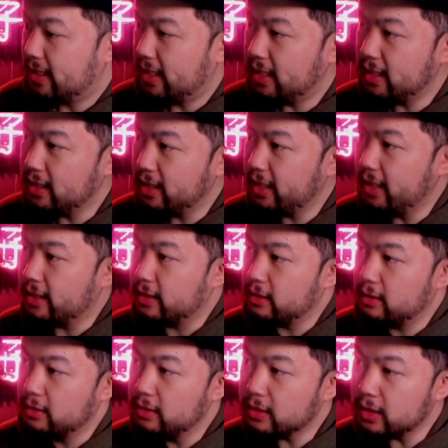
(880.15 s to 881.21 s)
Italy
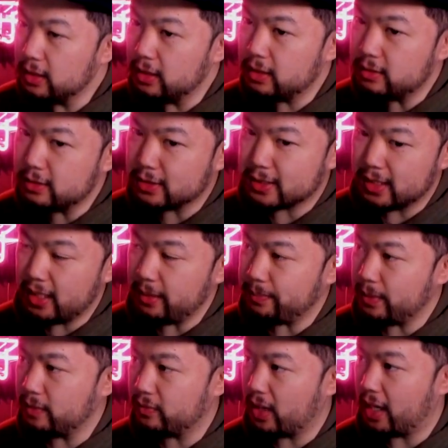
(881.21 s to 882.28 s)
look a little
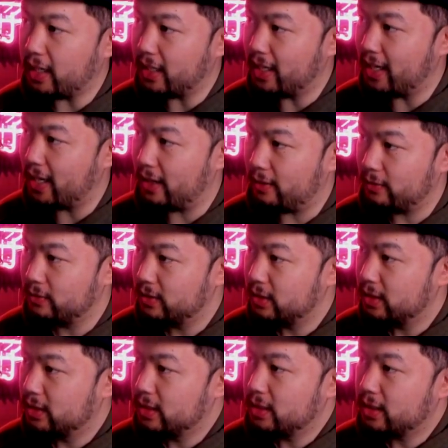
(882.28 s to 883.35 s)
sleepy right now.
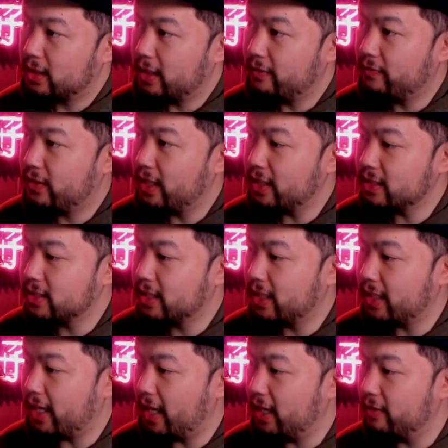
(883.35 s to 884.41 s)
They've yet to
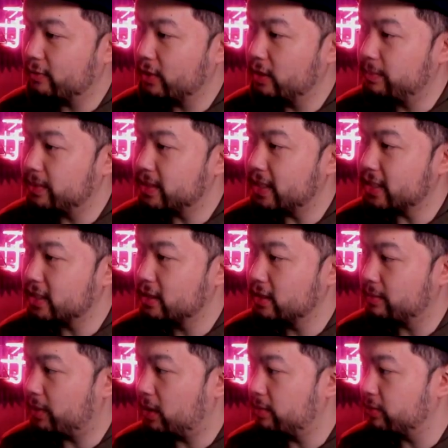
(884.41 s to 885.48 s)
get any real possession of the
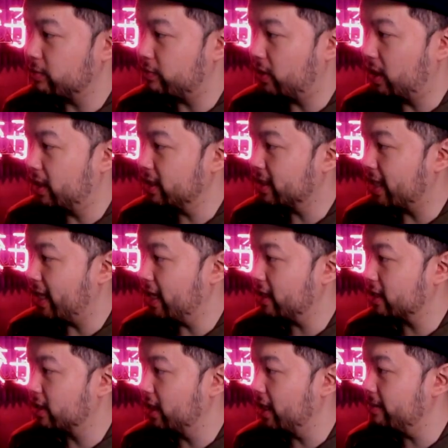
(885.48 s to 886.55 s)
ball. Buffon can't
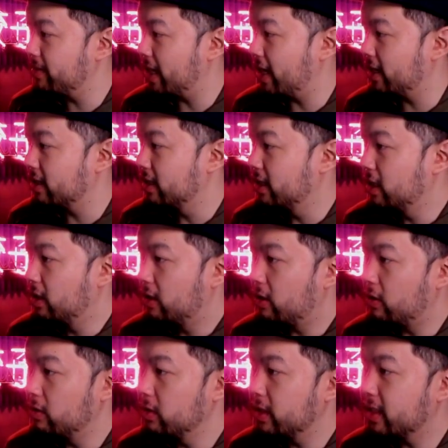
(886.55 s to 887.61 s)
claim that.
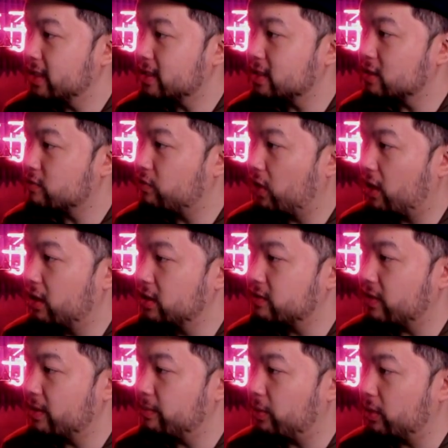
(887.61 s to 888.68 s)
Only gets as far as
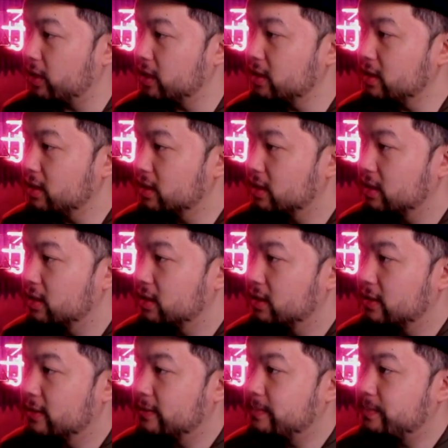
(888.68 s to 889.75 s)
Van Boyten.
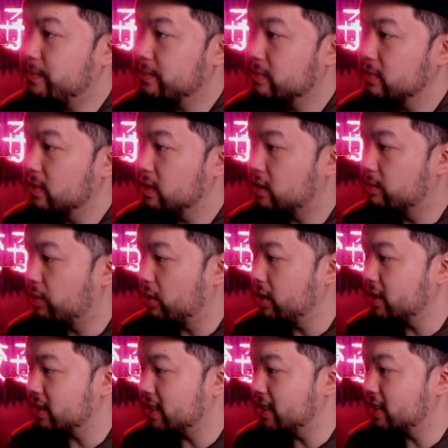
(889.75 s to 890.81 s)
De Bruyne
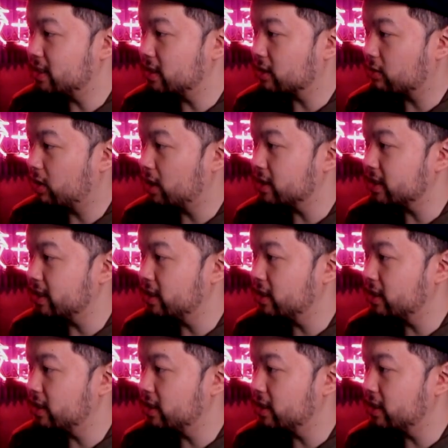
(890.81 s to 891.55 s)
sends in the cross here.